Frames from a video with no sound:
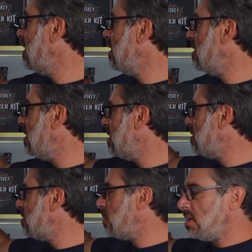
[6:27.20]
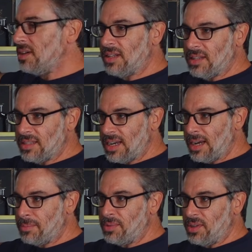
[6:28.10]
the soil on
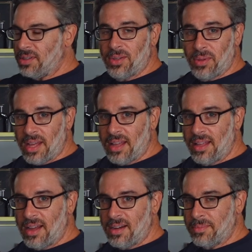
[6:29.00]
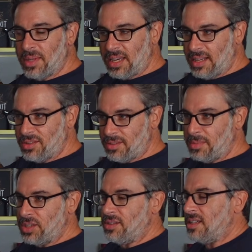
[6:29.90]
top, you can do that. Again, just
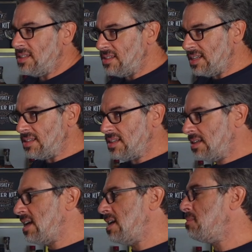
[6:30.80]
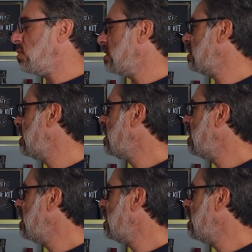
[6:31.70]
make sure that it stays kind of moist.